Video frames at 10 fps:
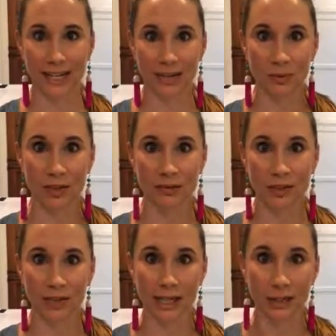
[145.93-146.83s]
in one of
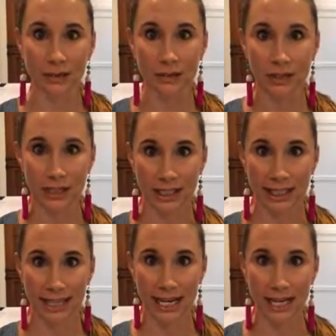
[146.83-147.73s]
your yellows during
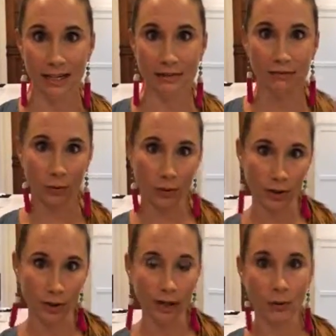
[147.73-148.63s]
the day
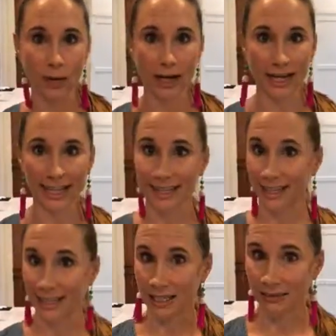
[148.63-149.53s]
for a wine
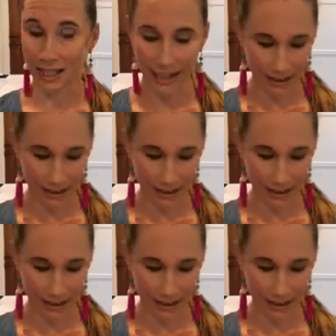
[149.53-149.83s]
in the evening.